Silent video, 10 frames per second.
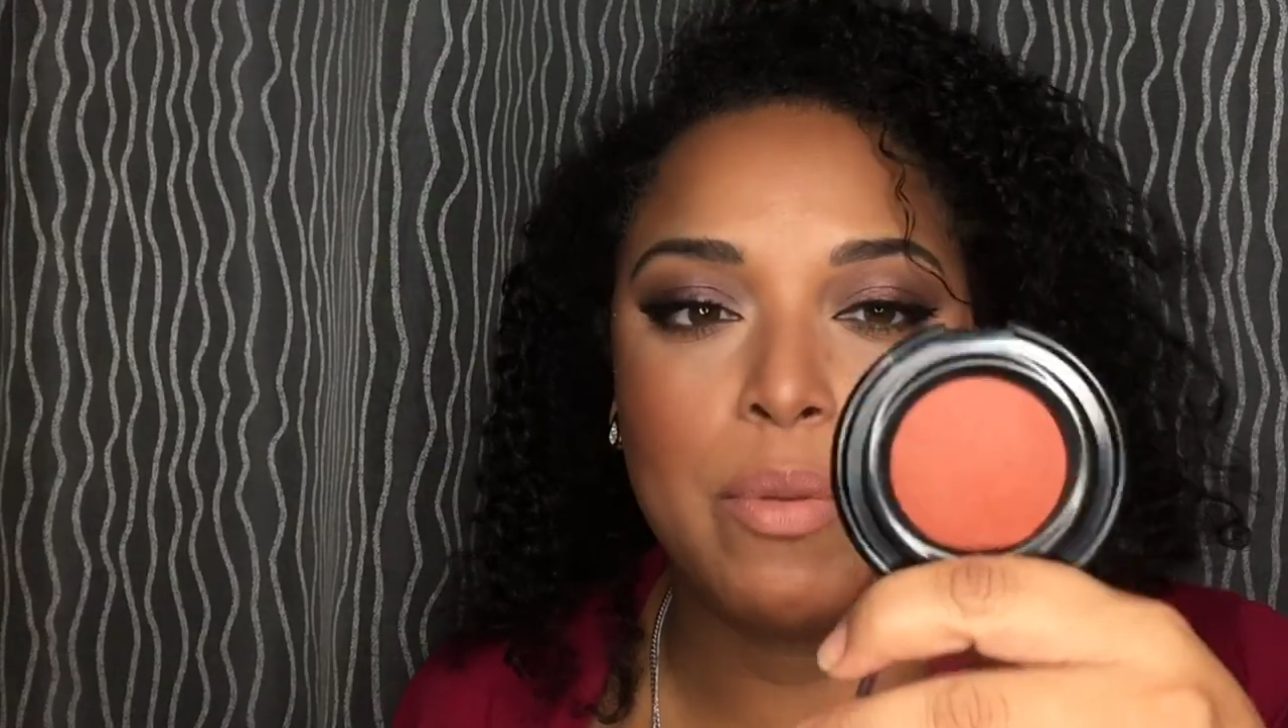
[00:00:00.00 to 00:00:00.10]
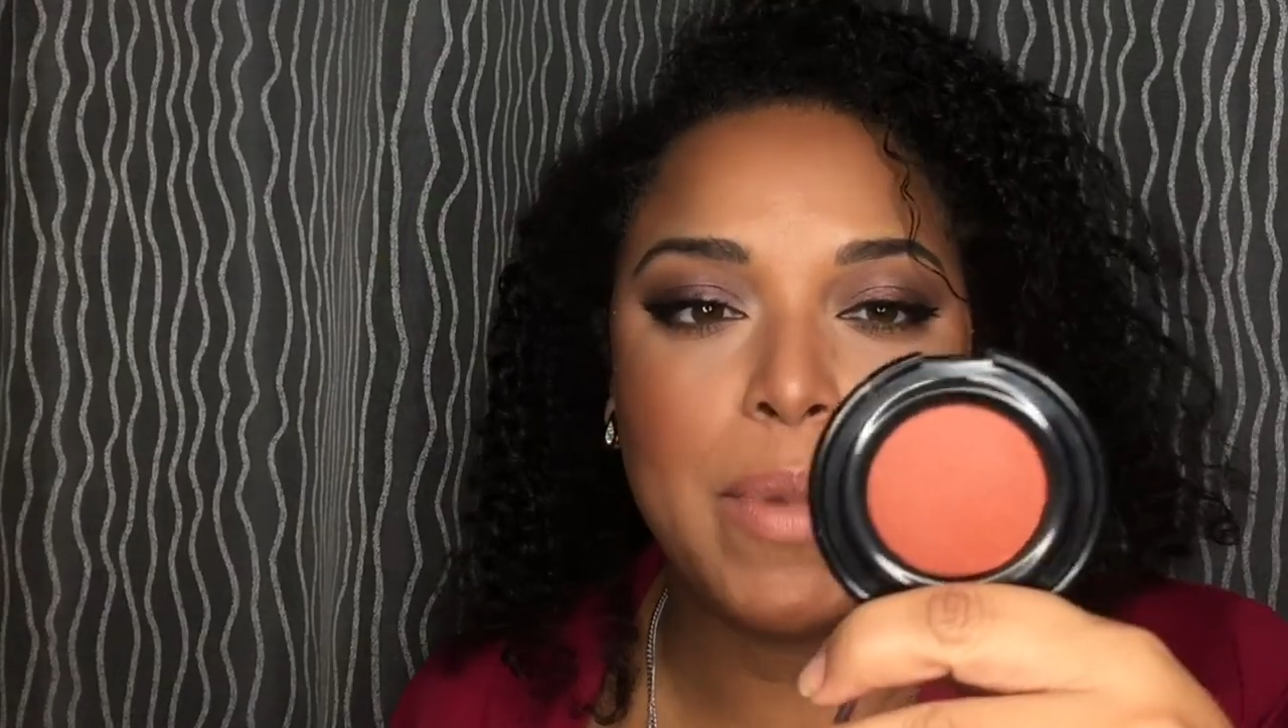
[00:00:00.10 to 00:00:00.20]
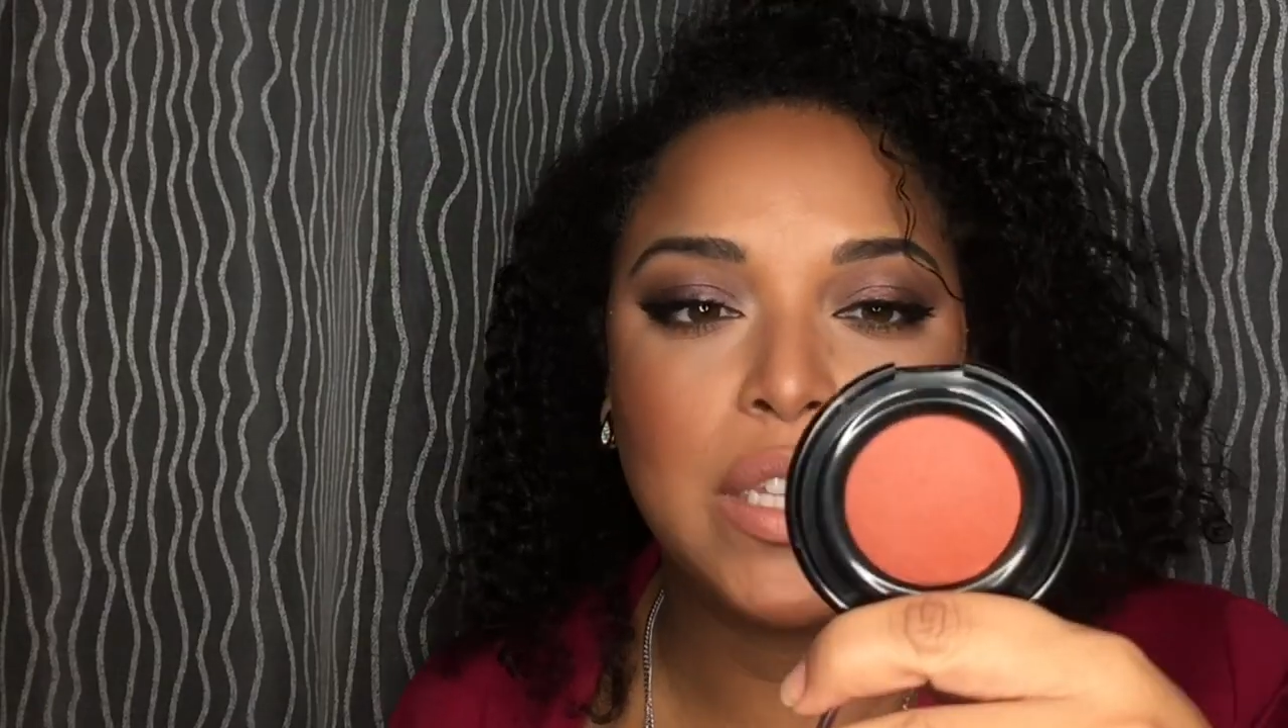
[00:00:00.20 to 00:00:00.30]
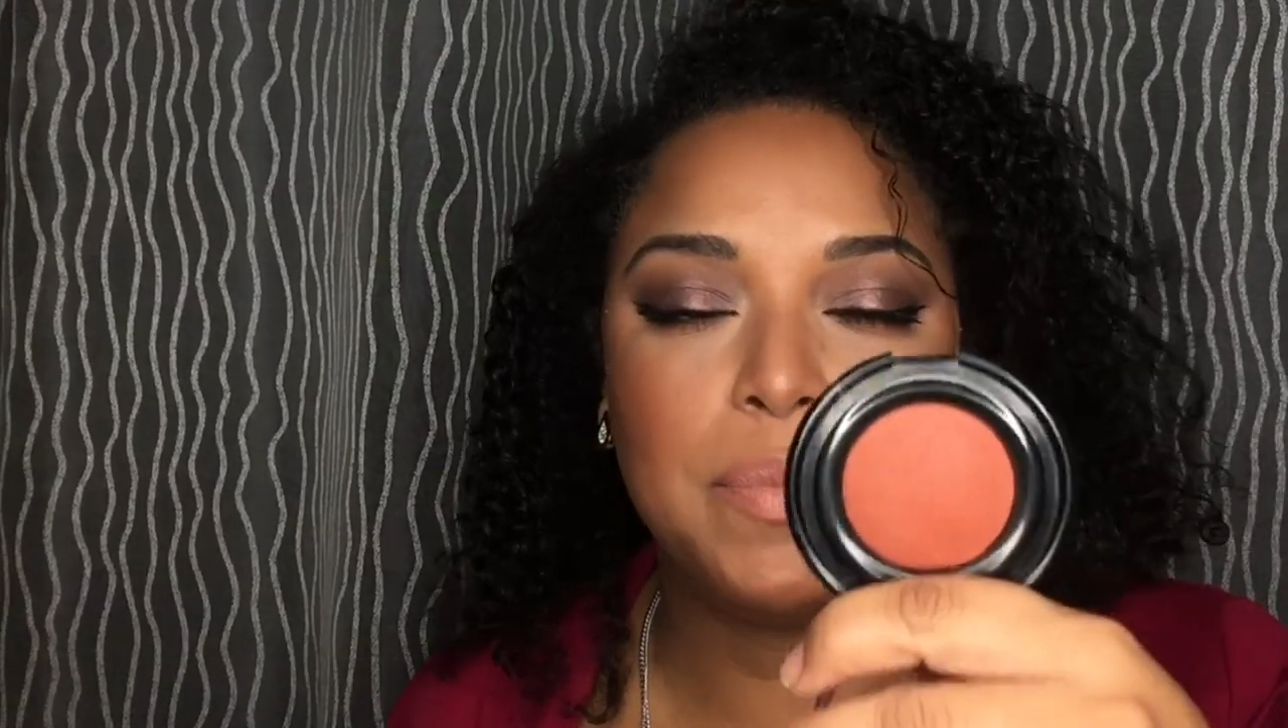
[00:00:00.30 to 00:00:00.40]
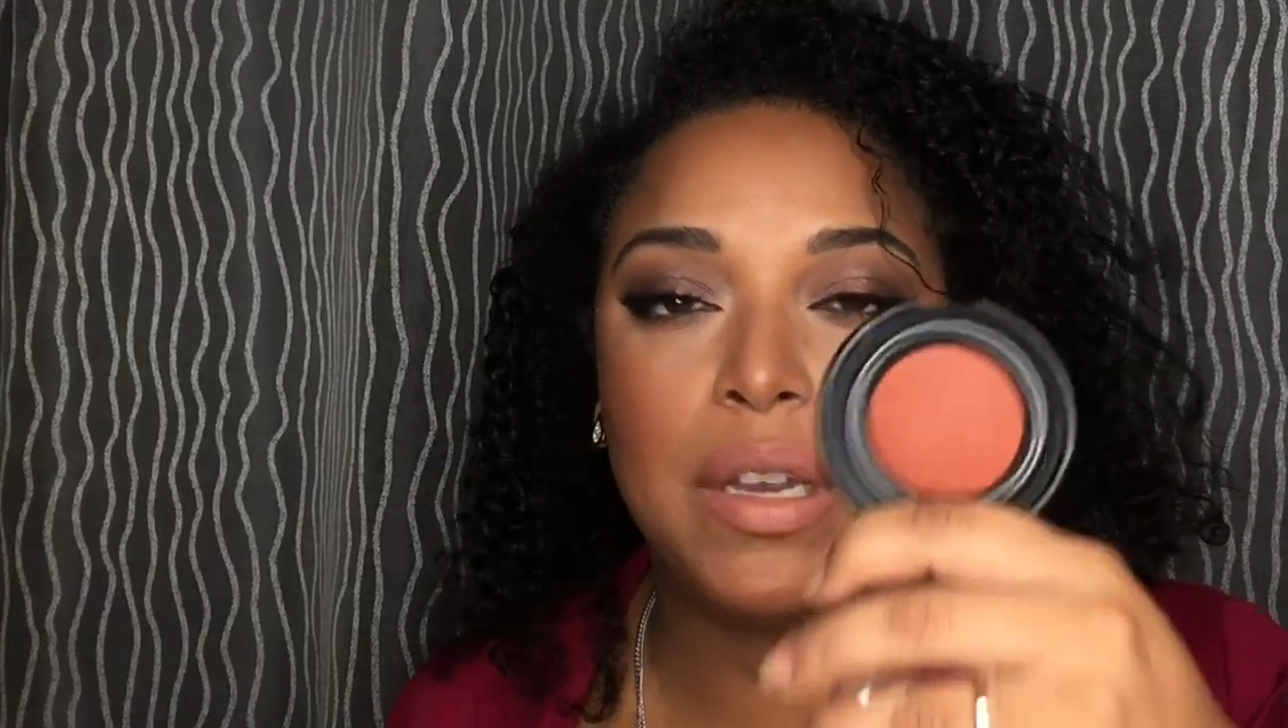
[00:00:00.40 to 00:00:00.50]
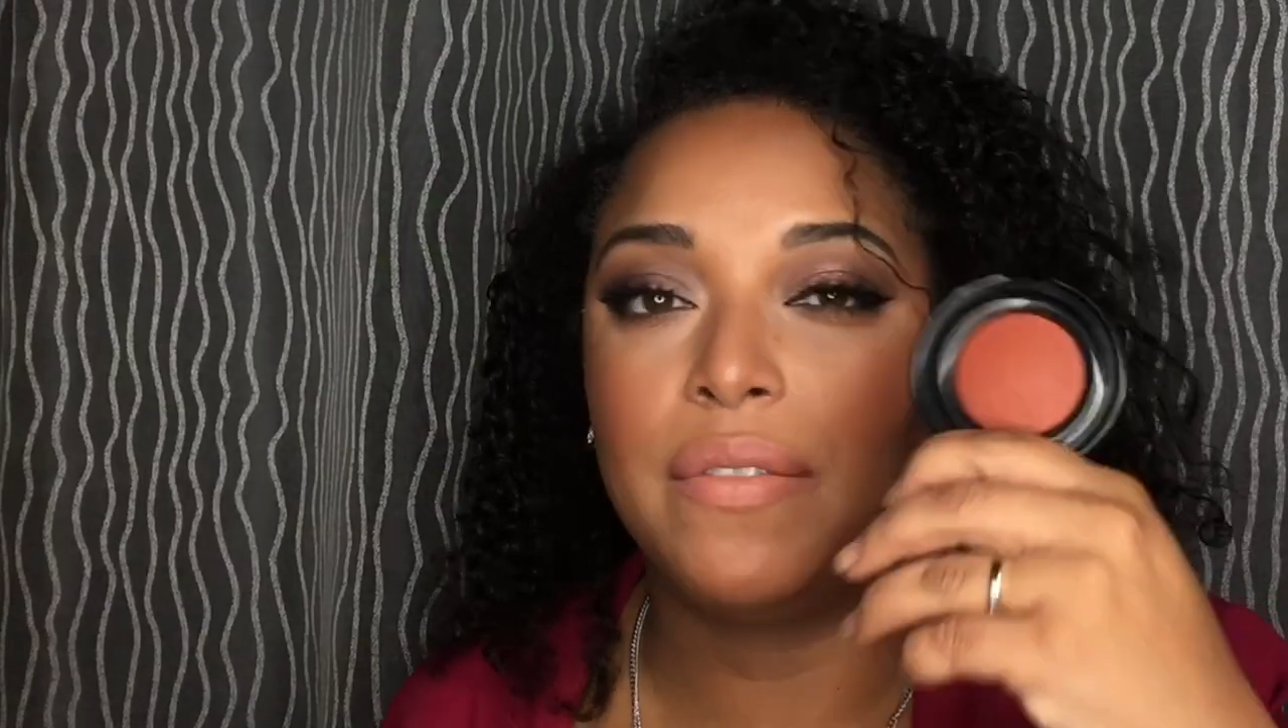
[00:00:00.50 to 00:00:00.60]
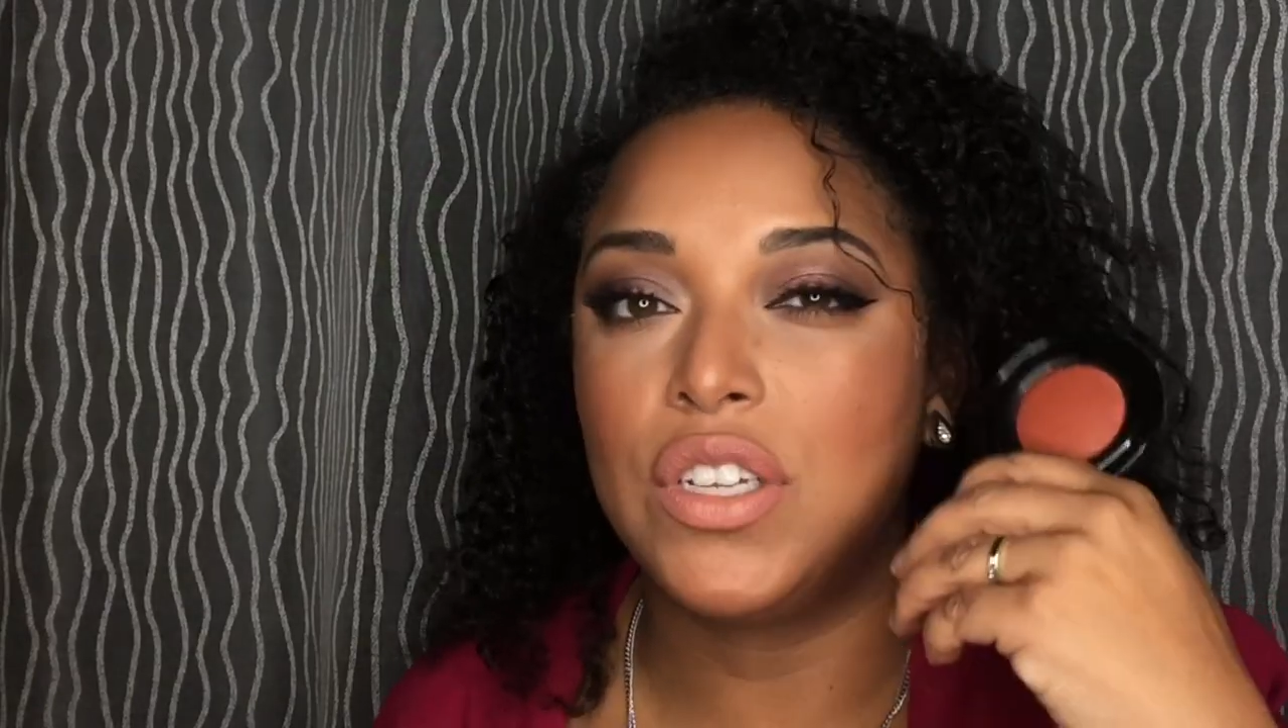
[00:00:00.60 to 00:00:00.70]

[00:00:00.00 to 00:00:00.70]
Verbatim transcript: reminds me of